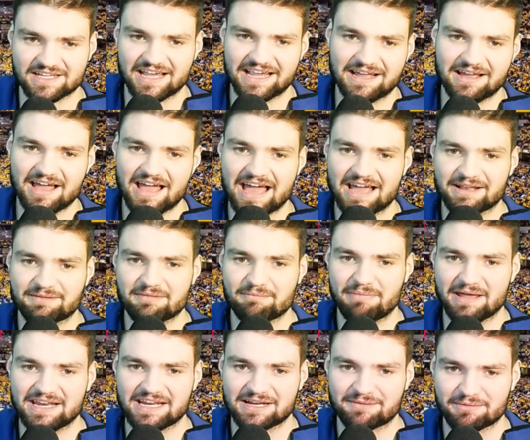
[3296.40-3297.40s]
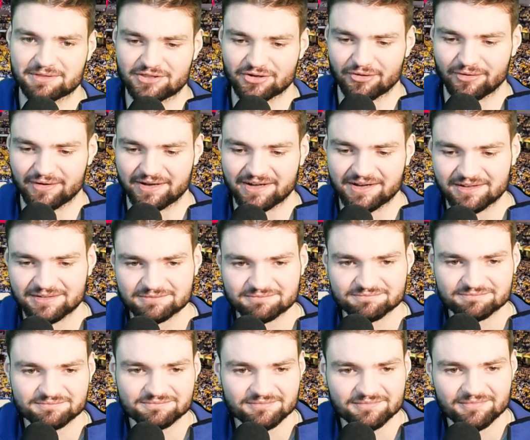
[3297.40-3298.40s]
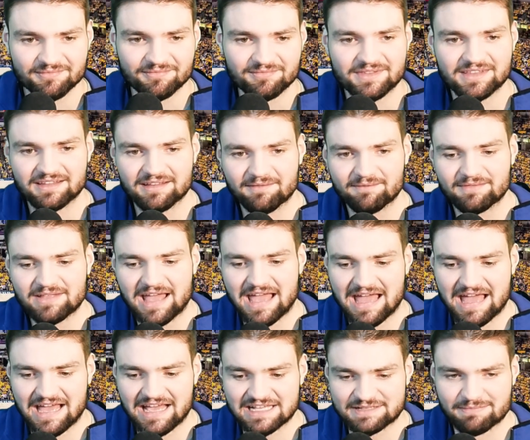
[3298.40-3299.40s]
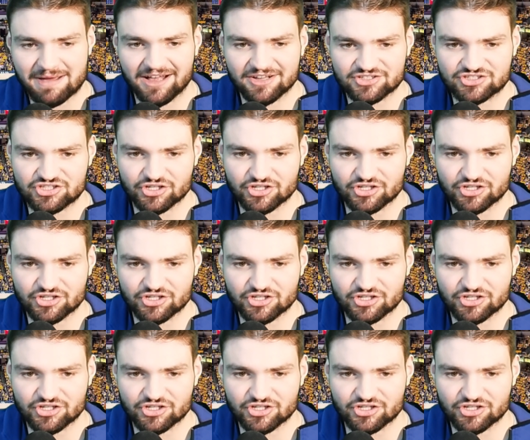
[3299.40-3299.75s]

to Benedict Mathurin. As Miles